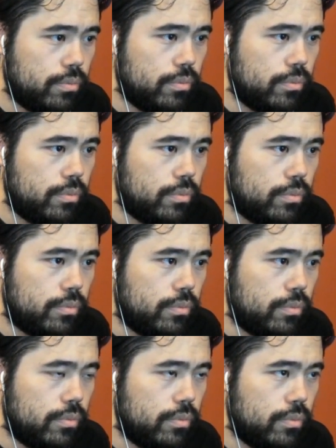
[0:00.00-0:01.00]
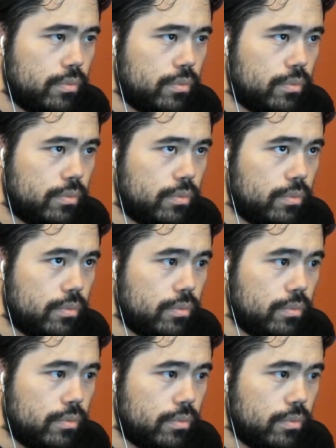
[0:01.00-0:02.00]

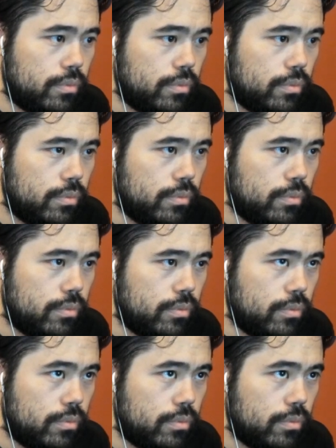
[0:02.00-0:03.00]
(silence)